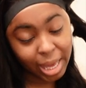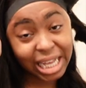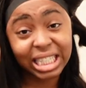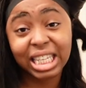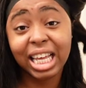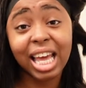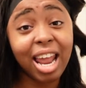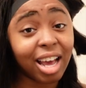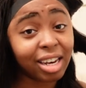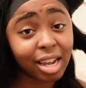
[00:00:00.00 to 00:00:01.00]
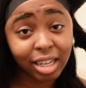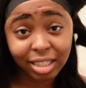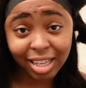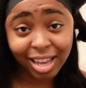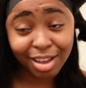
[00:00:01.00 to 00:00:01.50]
it's looking like a
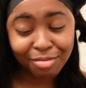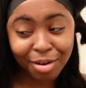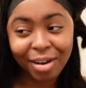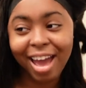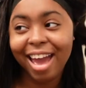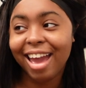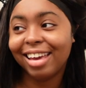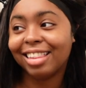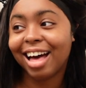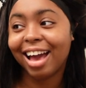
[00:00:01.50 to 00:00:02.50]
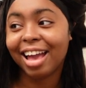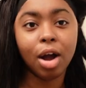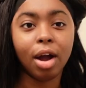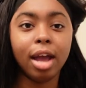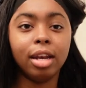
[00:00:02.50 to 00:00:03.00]
negative. Okay, like
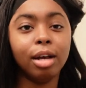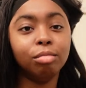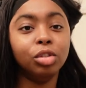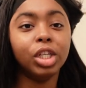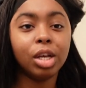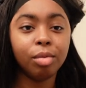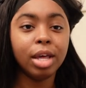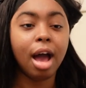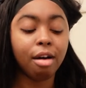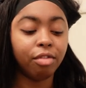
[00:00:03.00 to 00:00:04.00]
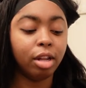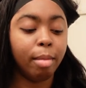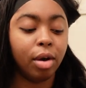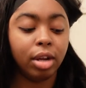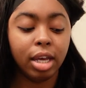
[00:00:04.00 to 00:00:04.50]
okay, no. Genuinely how I feel
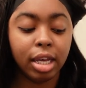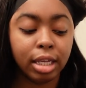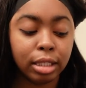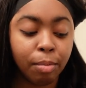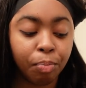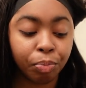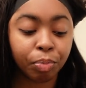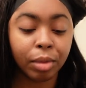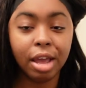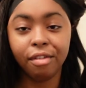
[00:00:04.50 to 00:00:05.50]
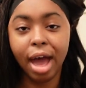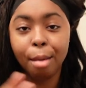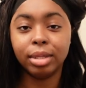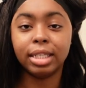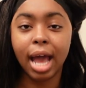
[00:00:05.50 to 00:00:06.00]
about it is if it
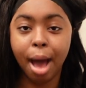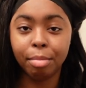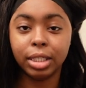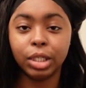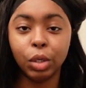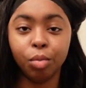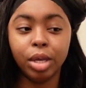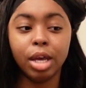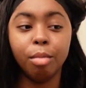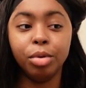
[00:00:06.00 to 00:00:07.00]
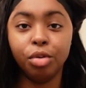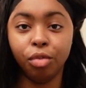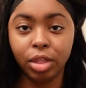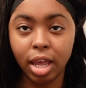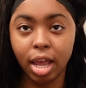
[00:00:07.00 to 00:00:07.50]
happens, it happens and it'll be a
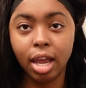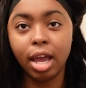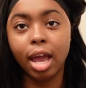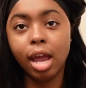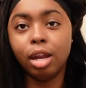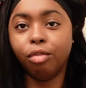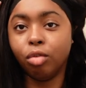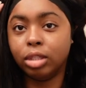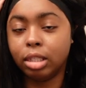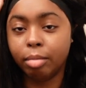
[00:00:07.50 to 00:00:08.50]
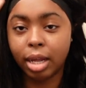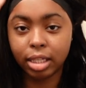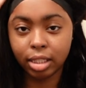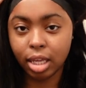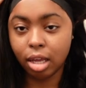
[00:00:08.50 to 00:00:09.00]
beautiful thing and of course it's a
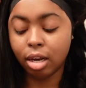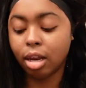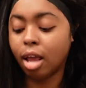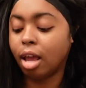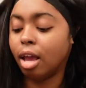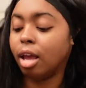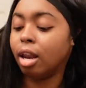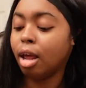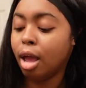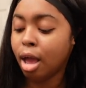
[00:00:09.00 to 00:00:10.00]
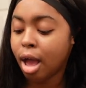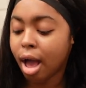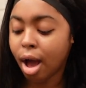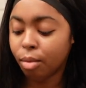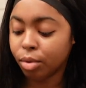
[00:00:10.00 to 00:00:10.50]
blessing and
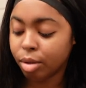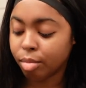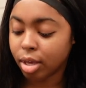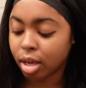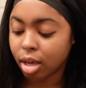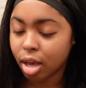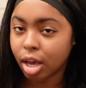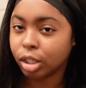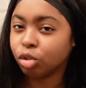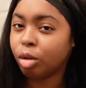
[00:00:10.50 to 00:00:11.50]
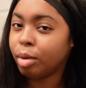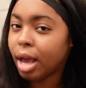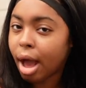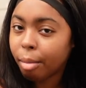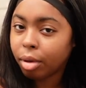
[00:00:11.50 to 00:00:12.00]
I would be extremely
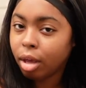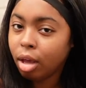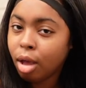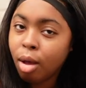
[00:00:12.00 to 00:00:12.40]
happy.